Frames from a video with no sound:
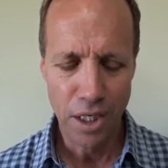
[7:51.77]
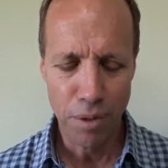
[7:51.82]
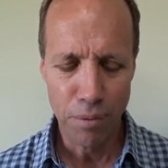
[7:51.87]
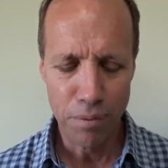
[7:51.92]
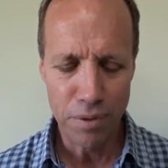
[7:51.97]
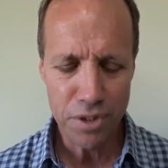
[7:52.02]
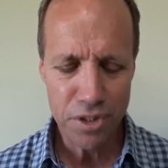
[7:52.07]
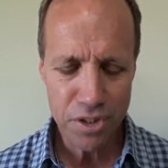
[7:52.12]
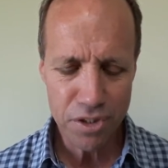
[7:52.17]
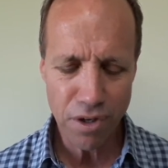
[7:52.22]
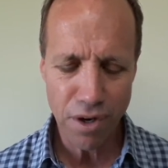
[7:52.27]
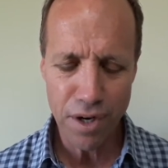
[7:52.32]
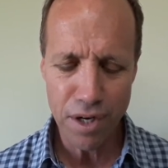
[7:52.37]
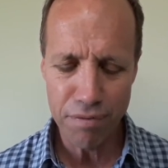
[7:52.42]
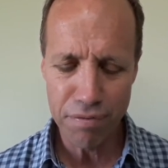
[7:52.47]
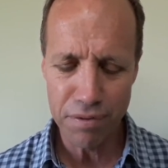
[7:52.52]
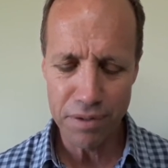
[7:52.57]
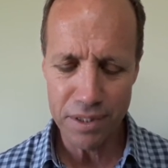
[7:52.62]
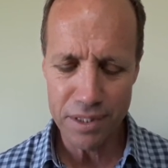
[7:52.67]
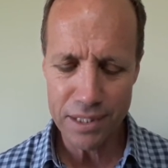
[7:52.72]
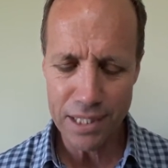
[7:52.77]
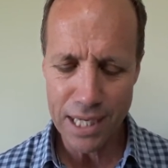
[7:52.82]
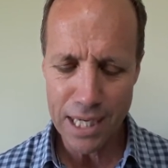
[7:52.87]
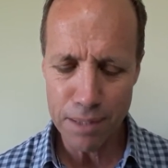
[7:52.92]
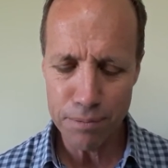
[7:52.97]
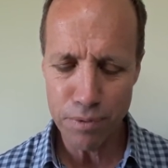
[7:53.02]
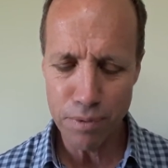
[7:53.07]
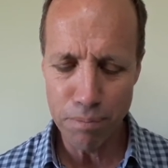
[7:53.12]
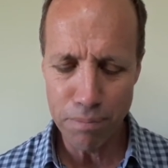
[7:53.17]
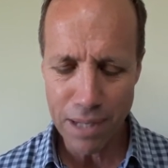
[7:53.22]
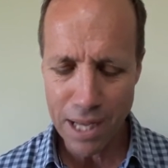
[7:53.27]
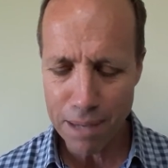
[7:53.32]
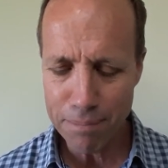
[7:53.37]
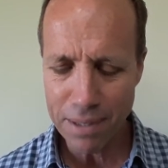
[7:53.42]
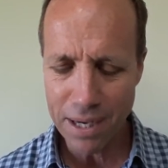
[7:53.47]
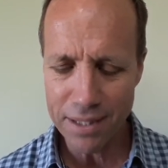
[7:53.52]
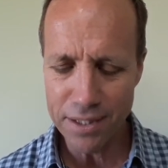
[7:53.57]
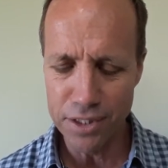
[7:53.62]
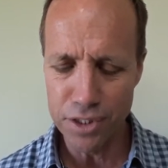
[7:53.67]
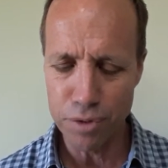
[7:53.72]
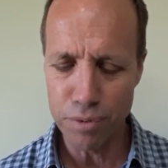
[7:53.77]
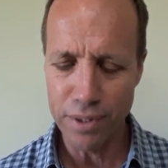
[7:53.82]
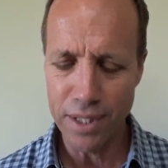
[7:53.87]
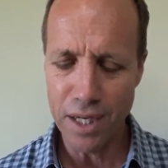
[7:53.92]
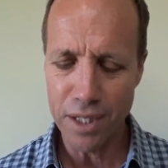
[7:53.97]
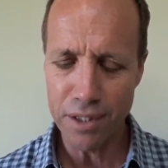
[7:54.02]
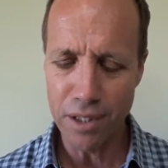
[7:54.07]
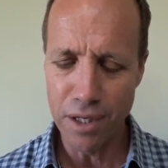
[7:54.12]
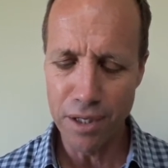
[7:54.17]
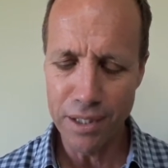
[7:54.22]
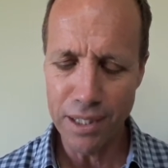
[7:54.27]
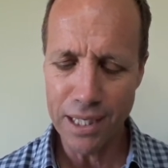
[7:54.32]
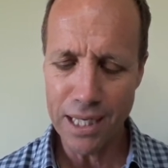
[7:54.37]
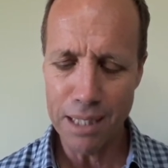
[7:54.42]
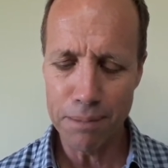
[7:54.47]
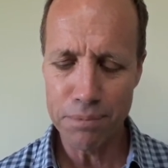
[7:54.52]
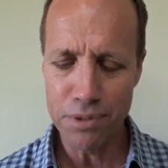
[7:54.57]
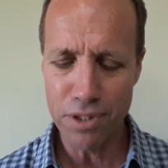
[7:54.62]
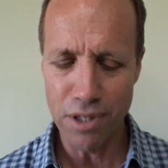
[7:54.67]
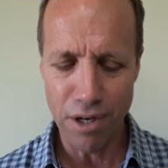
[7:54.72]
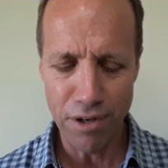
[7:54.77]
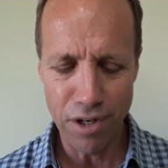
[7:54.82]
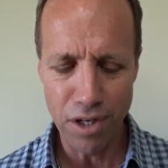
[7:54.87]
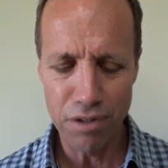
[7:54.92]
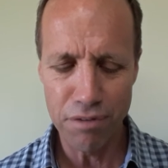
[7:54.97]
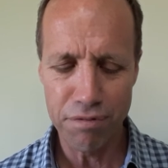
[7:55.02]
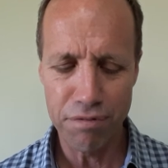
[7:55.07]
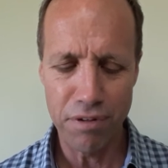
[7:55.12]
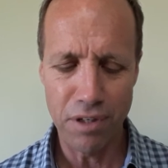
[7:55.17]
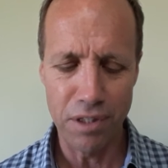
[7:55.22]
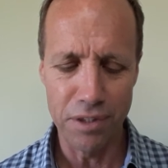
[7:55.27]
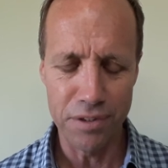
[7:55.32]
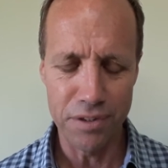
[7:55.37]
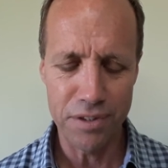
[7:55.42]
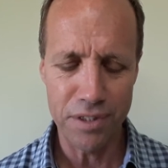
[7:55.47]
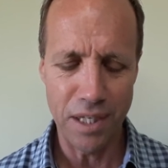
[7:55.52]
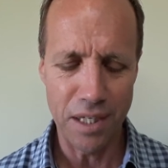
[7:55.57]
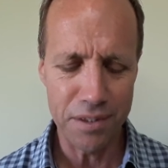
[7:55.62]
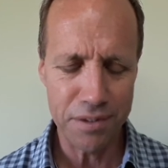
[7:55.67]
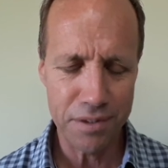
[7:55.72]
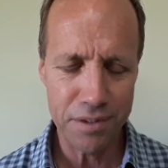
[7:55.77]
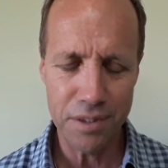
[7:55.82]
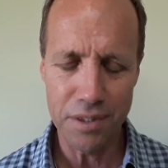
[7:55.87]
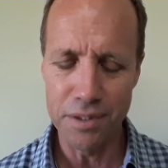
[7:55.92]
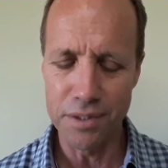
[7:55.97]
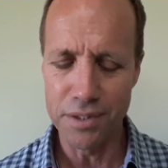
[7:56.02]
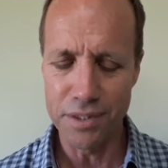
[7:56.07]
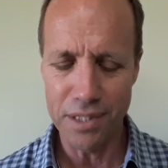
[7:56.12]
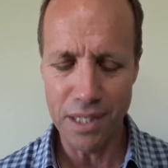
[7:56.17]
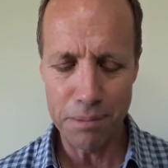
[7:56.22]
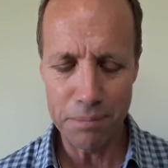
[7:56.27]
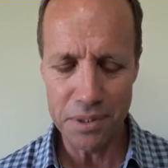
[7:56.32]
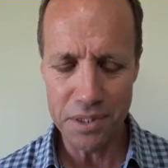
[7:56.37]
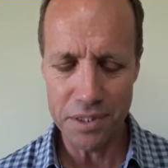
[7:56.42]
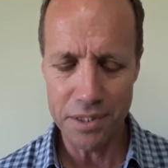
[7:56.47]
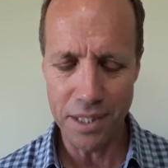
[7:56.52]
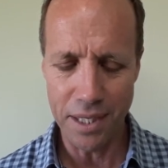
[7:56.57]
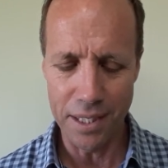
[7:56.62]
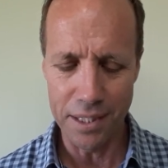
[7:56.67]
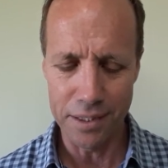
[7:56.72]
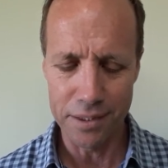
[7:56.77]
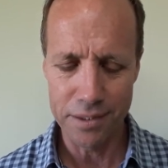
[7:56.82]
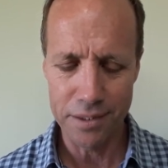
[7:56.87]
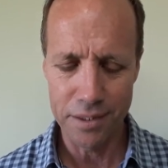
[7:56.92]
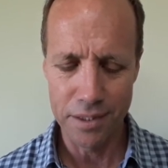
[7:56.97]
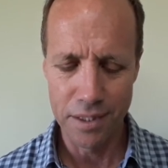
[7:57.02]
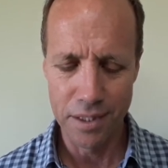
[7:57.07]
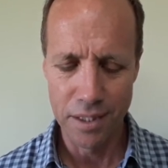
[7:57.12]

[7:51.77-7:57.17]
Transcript: We're sorry for the times we blame others without owning up to our own faults, our sins, our mistakes.